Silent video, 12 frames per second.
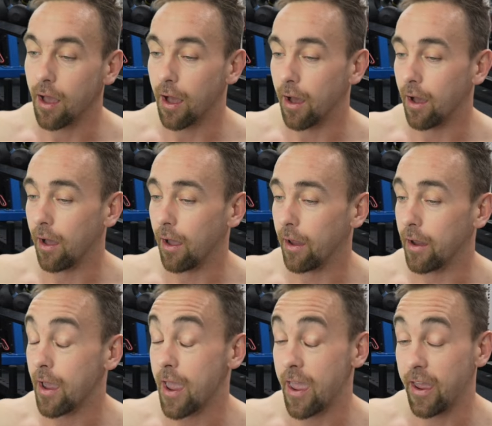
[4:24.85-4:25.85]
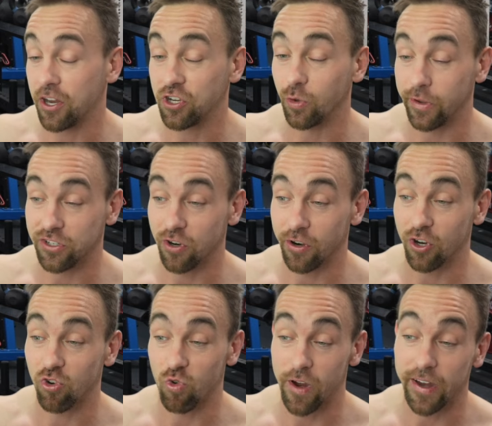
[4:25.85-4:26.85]
I actually started
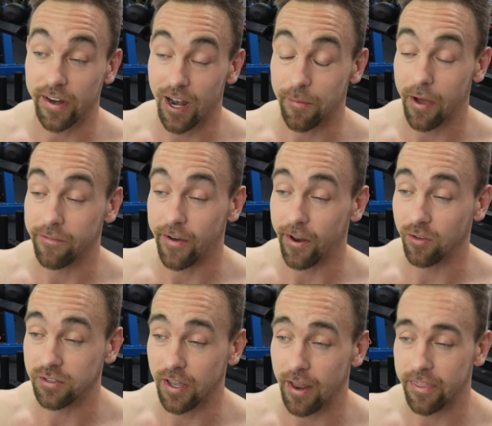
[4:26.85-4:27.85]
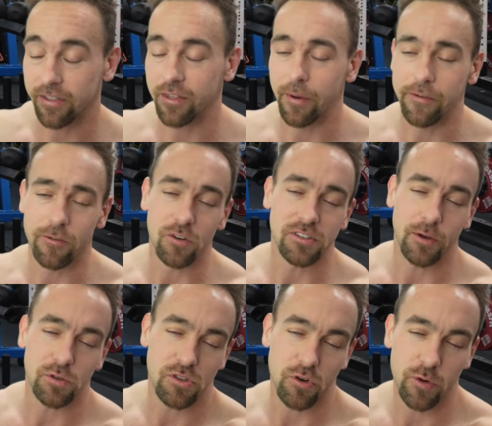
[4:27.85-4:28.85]
cranking on my final set. I think that my first set
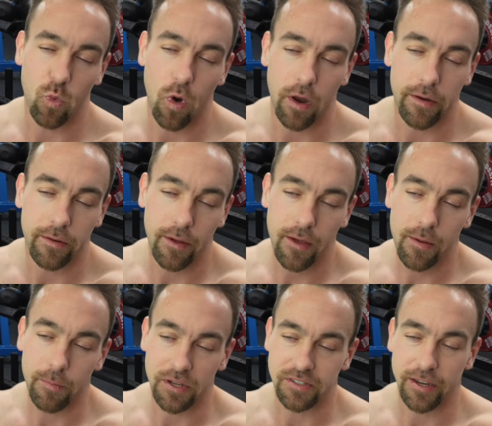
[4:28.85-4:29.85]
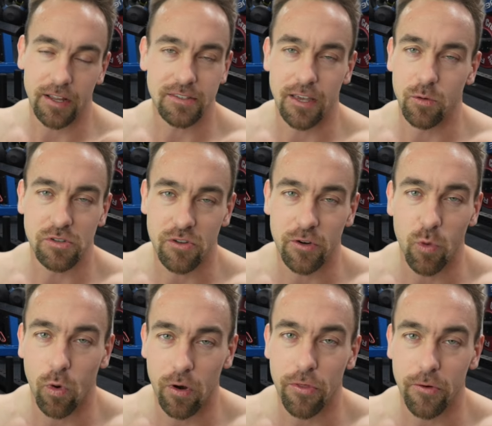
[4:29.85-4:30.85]
was 31. My second set was
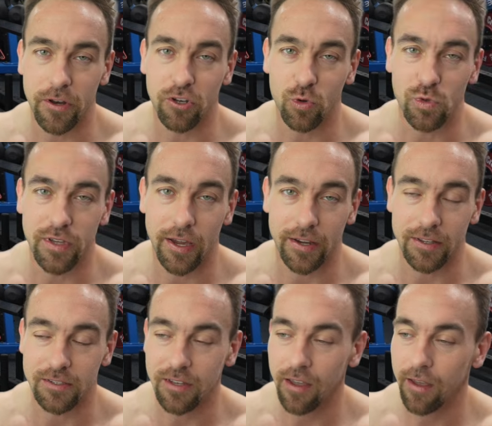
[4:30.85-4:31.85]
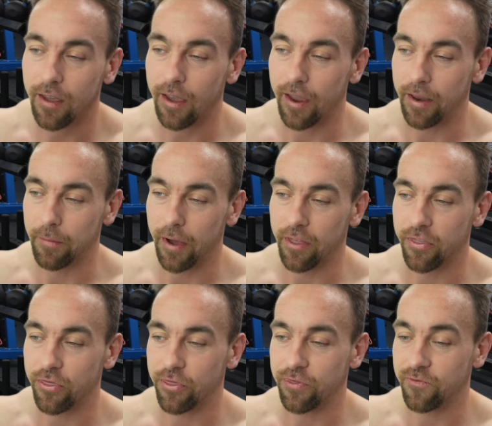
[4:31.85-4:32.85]
31 or 32 seconds. And my
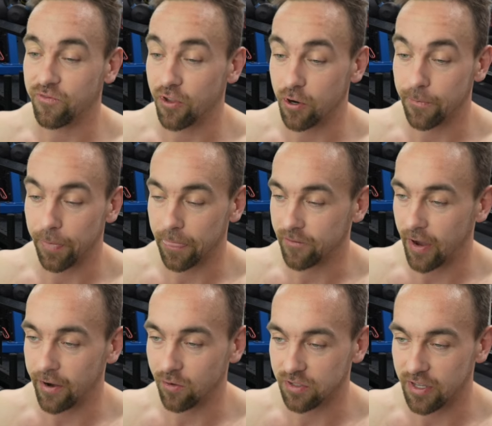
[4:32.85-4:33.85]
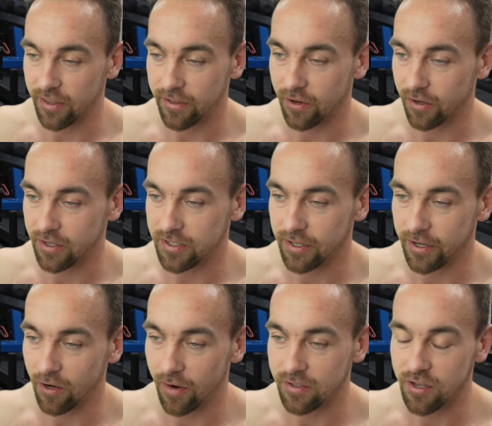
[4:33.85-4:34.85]
third and final set that you're going to see
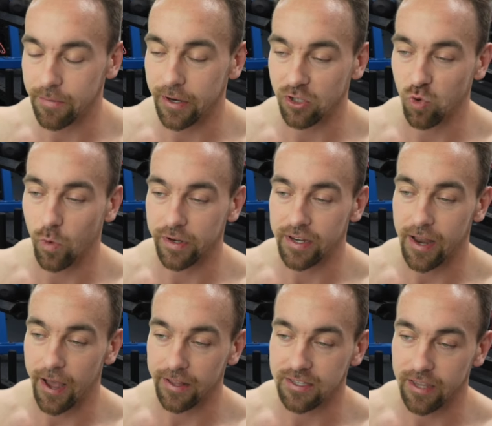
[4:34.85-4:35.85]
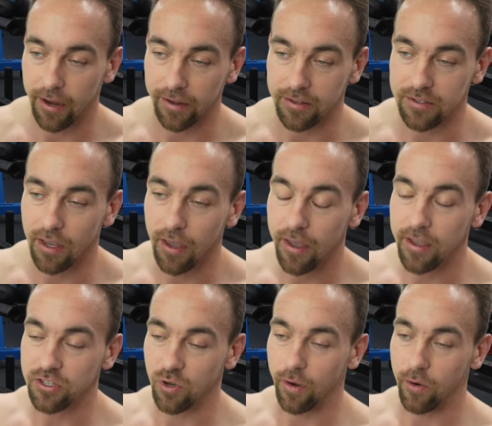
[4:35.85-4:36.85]
here ends up being 29 seconds.
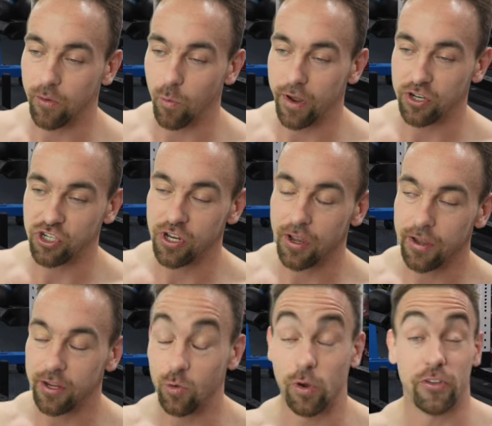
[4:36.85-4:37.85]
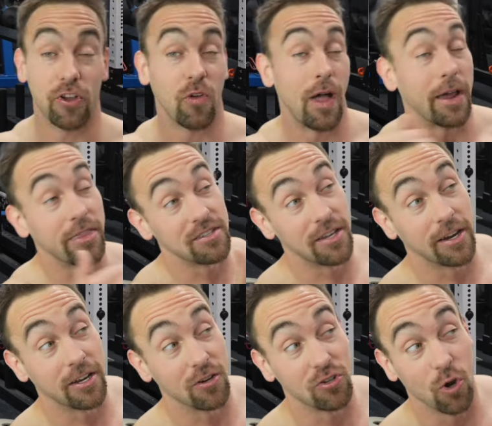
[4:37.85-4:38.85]
So at which you look at the clock the
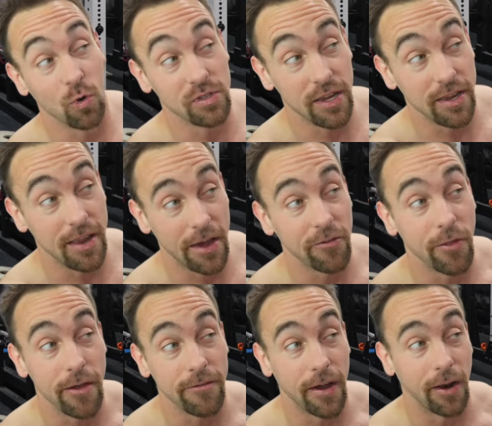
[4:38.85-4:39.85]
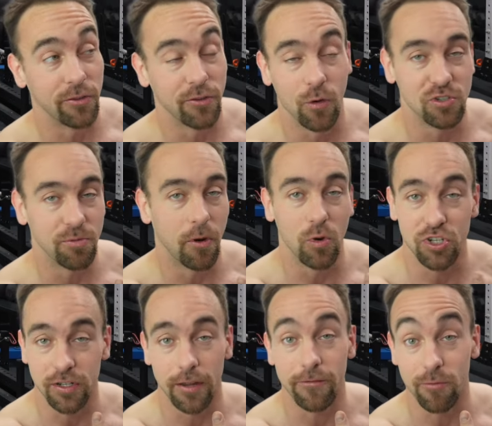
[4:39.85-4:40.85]
second your toes hit after that final toes to bar, which
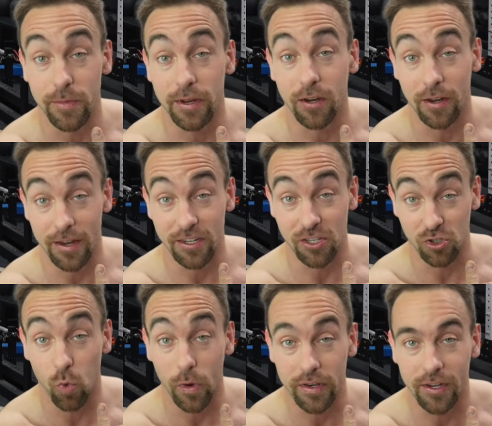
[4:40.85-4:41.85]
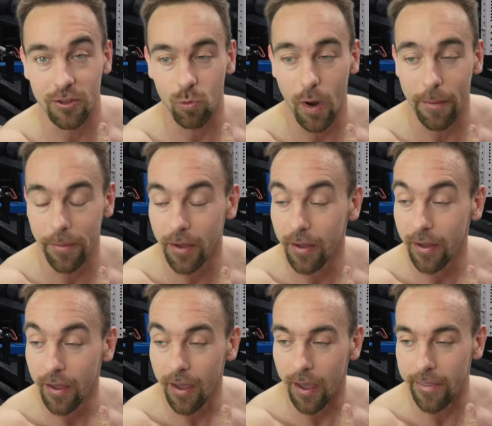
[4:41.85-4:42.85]
again for me is a 20th rep.
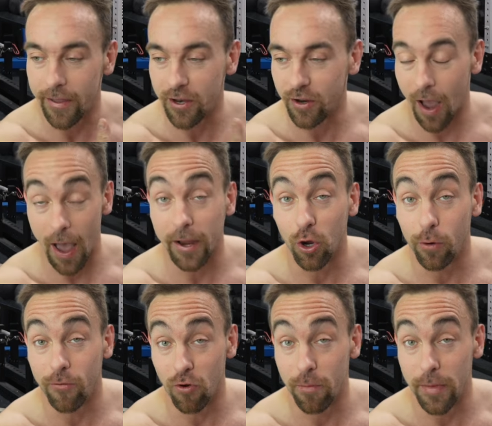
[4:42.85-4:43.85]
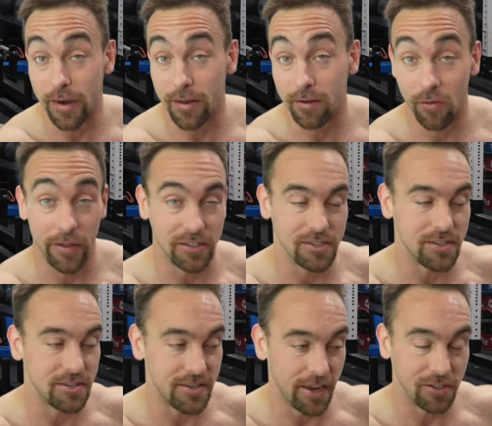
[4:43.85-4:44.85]
And then I go for a minute.
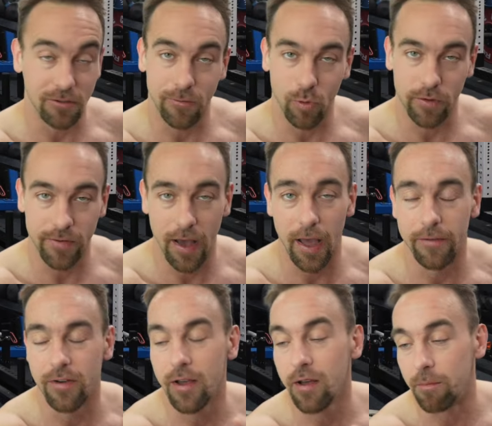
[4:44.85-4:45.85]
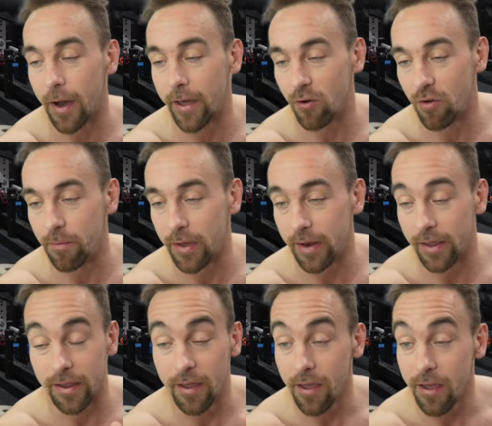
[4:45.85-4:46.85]
Alexis's hangs are 45, mine are a
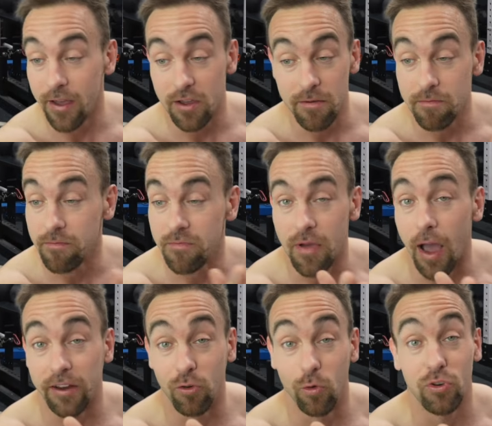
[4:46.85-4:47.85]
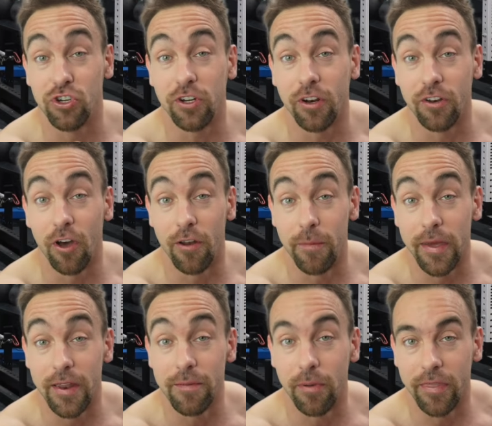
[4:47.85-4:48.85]
minute. I told her she could have done a
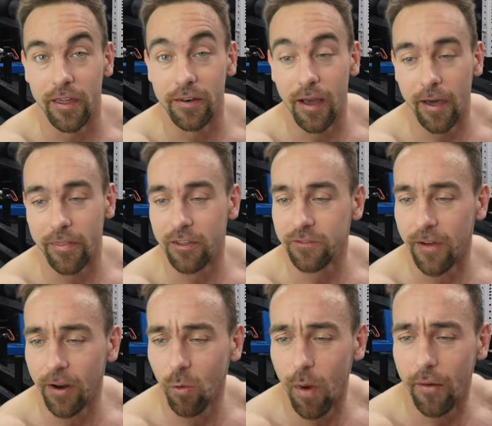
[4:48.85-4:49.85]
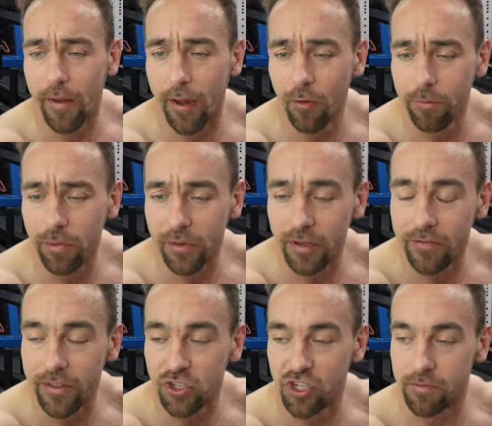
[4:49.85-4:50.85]
minute, but then on this final round, I don't believe
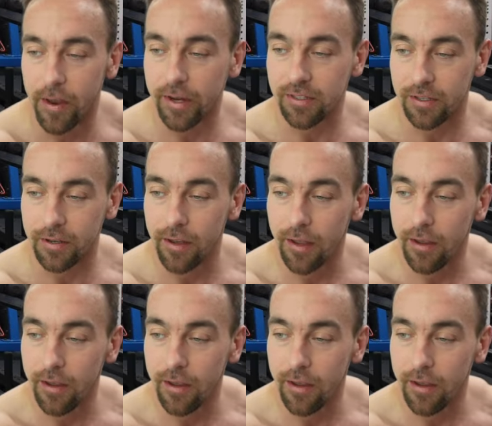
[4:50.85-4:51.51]
that she makes it.